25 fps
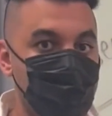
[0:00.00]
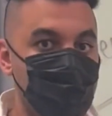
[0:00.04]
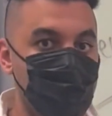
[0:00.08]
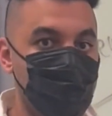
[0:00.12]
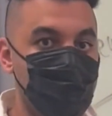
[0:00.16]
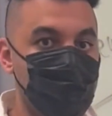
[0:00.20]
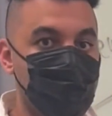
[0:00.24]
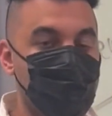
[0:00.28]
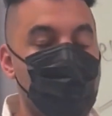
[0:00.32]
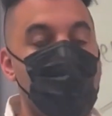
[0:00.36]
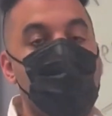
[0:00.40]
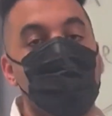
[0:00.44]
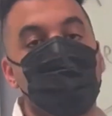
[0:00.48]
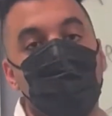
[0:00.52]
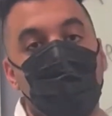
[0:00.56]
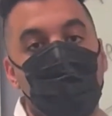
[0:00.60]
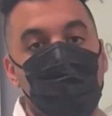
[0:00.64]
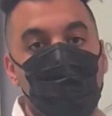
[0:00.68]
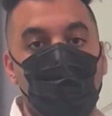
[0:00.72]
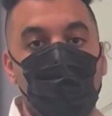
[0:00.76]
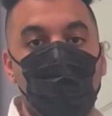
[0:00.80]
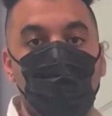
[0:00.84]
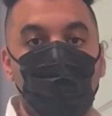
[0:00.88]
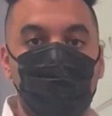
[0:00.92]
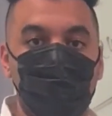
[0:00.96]
to describe
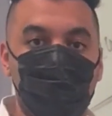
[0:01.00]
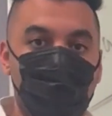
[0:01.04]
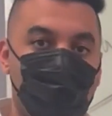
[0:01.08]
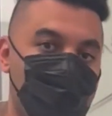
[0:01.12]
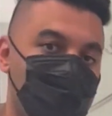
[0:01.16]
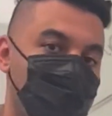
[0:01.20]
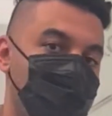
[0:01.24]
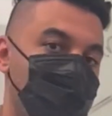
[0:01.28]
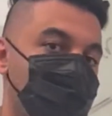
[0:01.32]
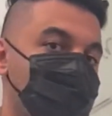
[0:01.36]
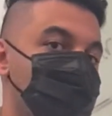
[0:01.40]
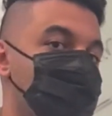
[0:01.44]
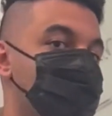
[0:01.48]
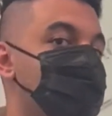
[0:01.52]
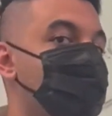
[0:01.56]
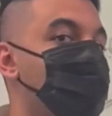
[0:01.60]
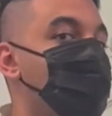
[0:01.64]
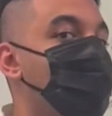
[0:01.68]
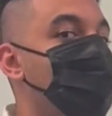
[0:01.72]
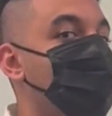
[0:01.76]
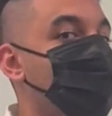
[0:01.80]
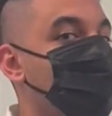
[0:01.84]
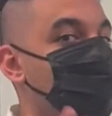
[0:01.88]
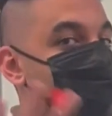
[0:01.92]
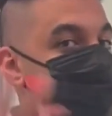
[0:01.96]
something called solitons.
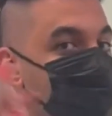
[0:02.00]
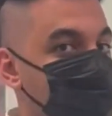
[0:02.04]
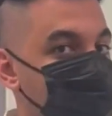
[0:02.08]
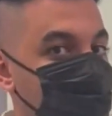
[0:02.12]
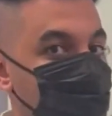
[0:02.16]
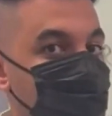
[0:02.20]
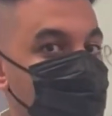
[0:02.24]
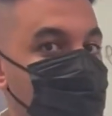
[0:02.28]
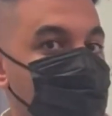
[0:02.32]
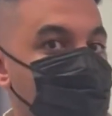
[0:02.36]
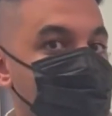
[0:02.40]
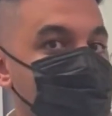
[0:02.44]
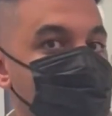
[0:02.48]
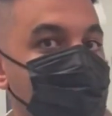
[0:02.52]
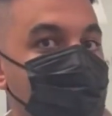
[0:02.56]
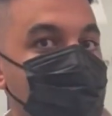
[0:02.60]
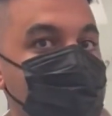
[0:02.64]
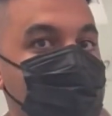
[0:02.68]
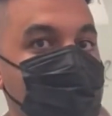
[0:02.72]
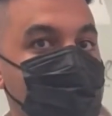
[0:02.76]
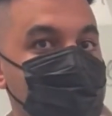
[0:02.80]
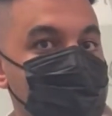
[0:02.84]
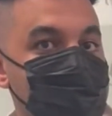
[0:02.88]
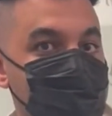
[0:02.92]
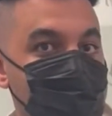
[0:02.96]
It's not important what
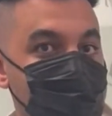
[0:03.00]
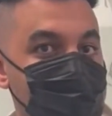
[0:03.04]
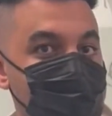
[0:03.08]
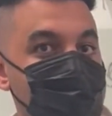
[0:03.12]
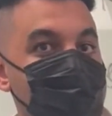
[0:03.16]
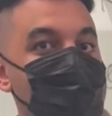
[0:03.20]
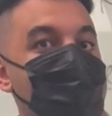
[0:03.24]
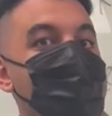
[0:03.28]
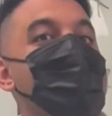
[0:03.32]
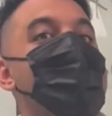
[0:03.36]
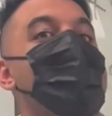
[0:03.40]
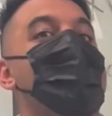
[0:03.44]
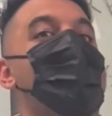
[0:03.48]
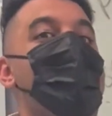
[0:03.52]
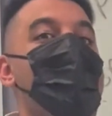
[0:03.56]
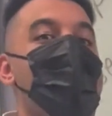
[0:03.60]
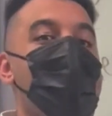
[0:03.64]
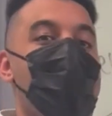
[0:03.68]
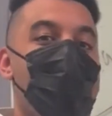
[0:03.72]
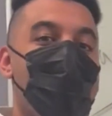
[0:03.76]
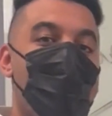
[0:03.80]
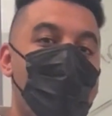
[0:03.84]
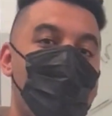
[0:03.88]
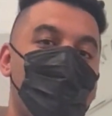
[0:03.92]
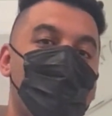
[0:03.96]
solitons are.
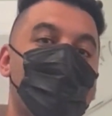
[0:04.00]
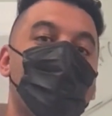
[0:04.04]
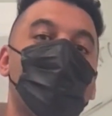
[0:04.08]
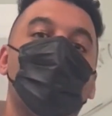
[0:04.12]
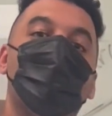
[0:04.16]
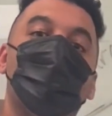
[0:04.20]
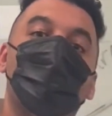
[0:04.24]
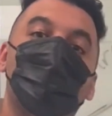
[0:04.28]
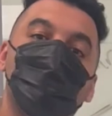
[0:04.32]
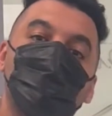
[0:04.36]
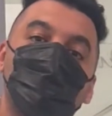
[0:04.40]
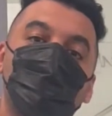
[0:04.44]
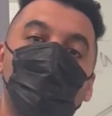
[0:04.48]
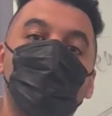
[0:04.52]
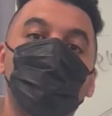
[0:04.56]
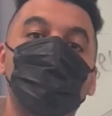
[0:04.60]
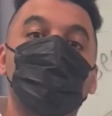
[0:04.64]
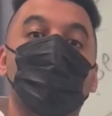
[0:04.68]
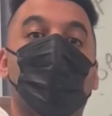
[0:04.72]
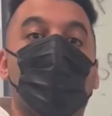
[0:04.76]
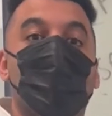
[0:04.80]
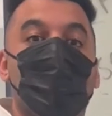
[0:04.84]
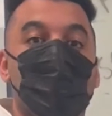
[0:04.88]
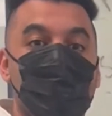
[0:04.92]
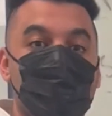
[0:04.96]
However,
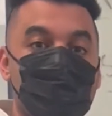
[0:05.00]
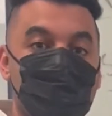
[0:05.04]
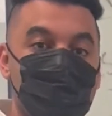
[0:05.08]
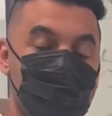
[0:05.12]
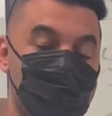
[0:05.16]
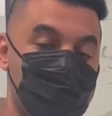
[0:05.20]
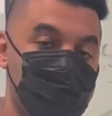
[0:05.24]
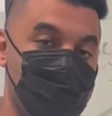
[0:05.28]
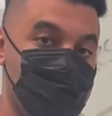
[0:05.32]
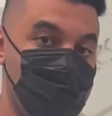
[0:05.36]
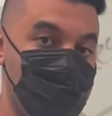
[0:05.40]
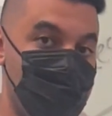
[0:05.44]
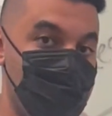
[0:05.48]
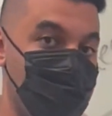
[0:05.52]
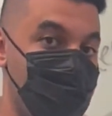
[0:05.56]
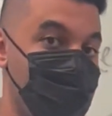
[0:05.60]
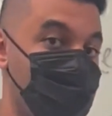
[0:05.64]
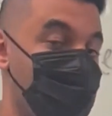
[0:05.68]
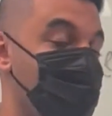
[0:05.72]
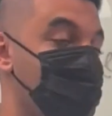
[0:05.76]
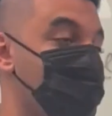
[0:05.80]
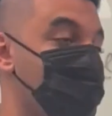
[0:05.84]
Qballs are interesting